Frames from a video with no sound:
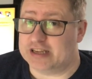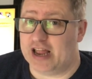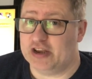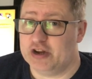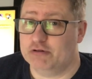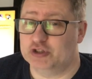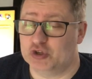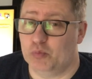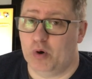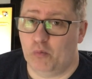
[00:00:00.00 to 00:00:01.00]
I knew
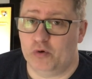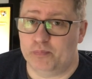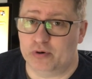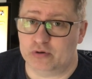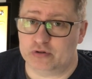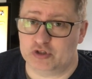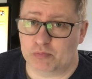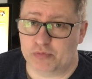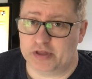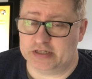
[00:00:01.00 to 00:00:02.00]
someone would put
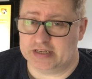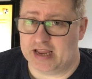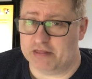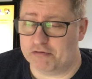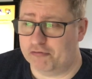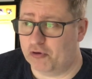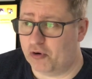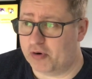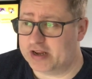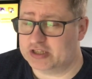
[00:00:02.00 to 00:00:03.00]
something together for it,